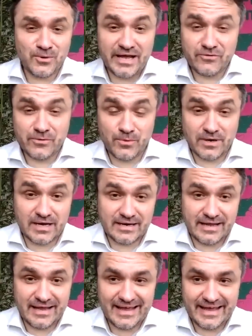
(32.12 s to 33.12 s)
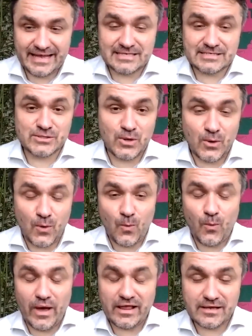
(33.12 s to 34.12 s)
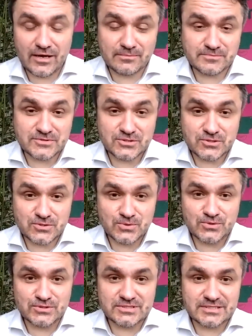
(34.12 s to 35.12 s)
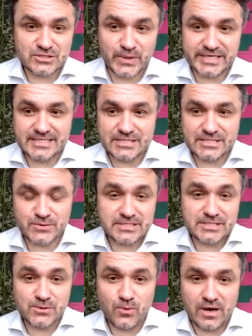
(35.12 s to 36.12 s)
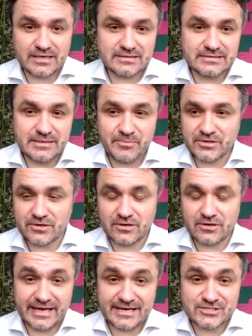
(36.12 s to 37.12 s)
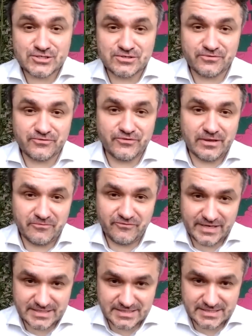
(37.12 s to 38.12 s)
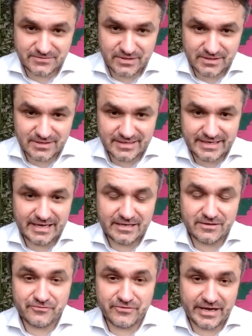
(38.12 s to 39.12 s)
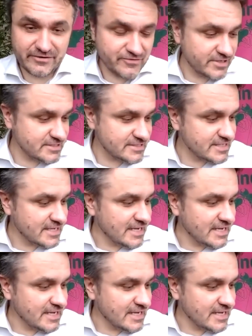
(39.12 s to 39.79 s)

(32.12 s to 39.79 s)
everyone, and welcome to the 2021 Nippon Connection Film Festival in Frankfurt.